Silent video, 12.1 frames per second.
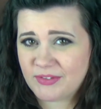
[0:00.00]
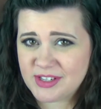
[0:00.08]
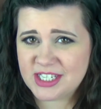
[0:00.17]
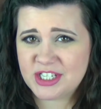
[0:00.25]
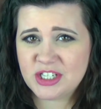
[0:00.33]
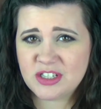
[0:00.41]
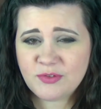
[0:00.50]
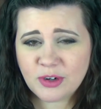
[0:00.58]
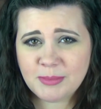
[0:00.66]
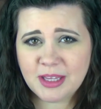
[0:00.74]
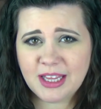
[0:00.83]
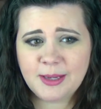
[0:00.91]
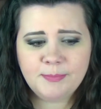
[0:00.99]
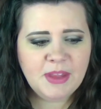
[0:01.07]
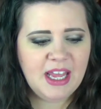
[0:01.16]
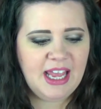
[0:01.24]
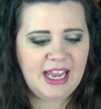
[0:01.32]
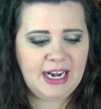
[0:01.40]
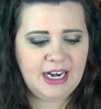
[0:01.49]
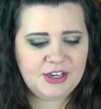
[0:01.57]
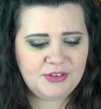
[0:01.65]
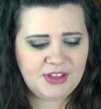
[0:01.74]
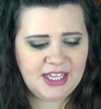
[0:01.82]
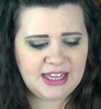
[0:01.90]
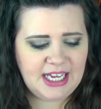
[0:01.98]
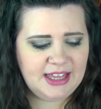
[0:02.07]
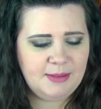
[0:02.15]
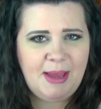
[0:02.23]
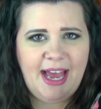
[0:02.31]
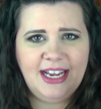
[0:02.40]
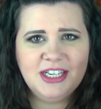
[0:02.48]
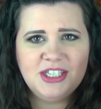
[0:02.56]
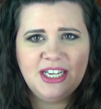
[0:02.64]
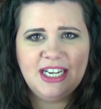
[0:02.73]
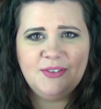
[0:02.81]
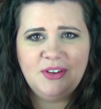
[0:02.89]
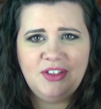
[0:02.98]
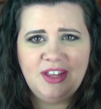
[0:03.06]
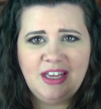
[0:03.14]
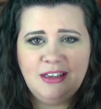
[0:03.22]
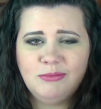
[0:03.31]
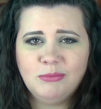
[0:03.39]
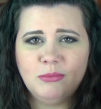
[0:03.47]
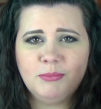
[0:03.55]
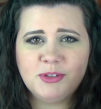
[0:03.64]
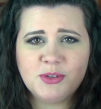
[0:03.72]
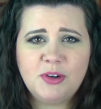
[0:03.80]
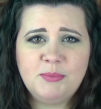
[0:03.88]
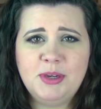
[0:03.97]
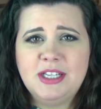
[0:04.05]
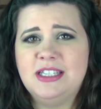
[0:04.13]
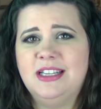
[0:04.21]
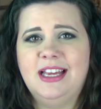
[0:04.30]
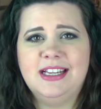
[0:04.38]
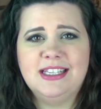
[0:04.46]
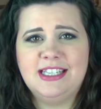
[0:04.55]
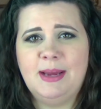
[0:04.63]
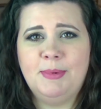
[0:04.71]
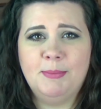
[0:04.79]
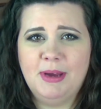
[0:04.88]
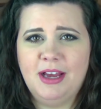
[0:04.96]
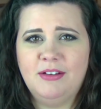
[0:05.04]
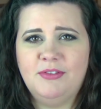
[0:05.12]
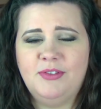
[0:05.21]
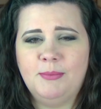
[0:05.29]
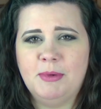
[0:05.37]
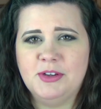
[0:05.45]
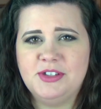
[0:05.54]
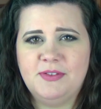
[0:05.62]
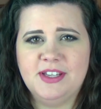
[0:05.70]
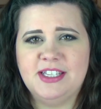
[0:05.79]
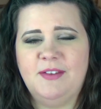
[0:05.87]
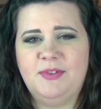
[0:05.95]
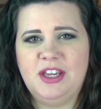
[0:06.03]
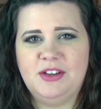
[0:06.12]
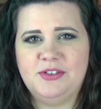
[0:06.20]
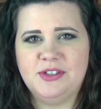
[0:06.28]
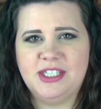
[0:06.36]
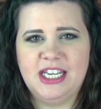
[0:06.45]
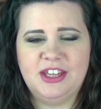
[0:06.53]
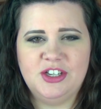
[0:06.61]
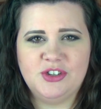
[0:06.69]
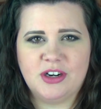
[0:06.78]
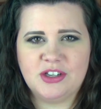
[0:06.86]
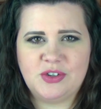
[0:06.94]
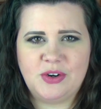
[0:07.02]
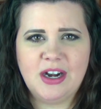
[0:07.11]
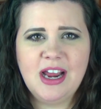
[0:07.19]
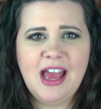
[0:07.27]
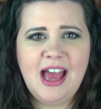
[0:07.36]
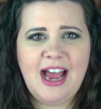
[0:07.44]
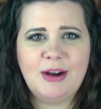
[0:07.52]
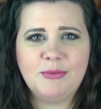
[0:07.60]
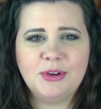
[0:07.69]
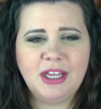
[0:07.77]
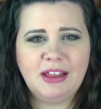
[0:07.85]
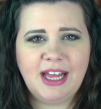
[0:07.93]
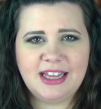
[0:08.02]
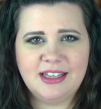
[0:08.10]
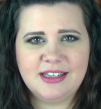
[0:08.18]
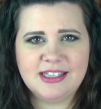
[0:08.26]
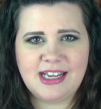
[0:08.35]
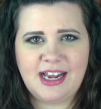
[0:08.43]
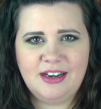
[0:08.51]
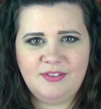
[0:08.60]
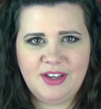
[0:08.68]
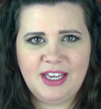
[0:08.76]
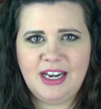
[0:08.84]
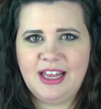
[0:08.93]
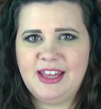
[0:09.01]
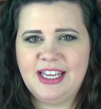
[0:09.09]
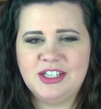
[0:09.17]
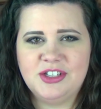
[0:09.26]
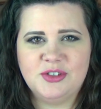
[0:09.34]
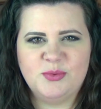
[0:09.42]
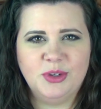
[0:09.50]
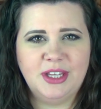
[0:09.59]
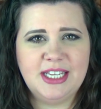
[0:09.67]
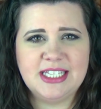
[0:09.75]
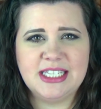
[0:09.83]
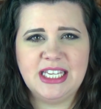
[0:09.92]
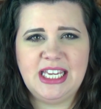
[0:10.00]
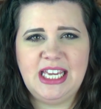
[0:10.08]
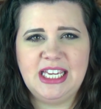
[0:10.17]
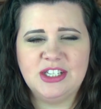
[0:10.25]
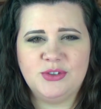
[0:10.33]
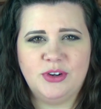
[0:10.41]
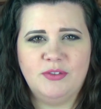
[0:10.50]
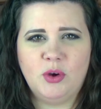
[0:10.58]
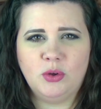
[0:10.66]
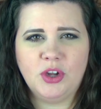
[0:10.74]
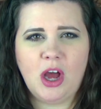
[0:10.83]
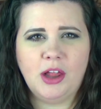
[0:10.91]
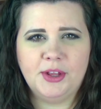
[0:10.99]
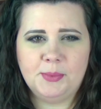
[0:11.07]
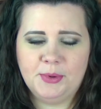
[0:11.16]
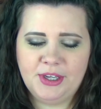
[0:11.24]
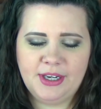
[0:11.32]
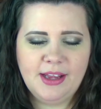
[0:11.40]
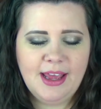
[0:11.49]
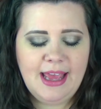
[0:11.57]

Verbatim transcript: Physicians Formula. And I do think that the packaging and everything sort of puts it at a step above most of the stuff that you do see at the drugstore. I really like the design of it. I think it's just really sleek and sort of old Hollywood.